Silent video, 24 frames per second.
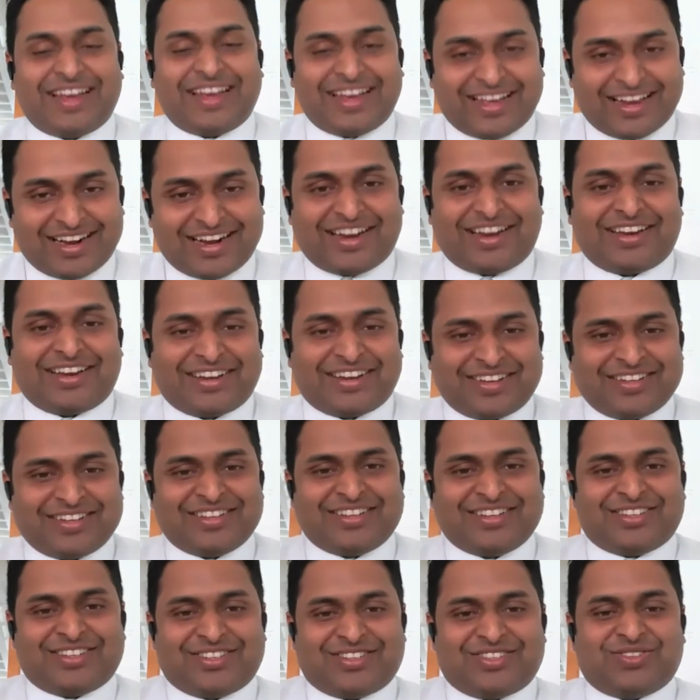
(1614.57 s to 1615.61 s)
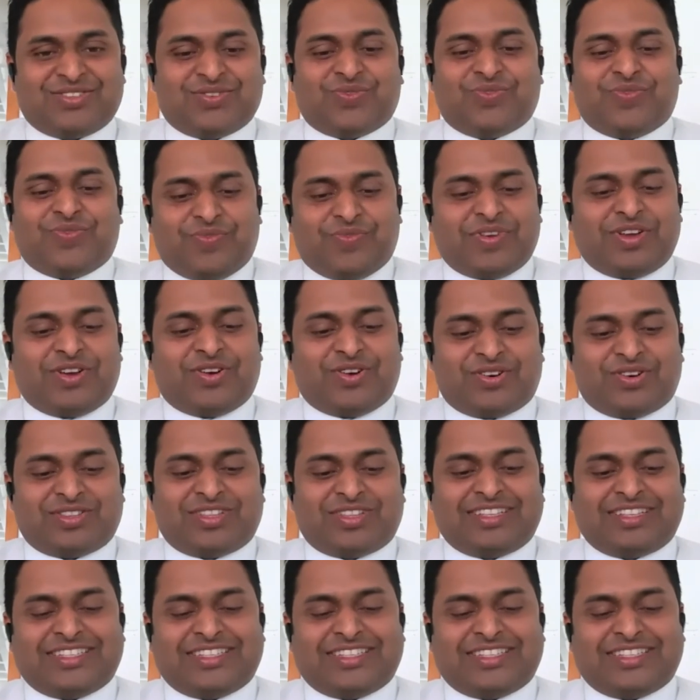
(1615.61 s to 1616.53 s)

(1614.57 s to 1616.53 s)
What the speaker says: Great. So we got the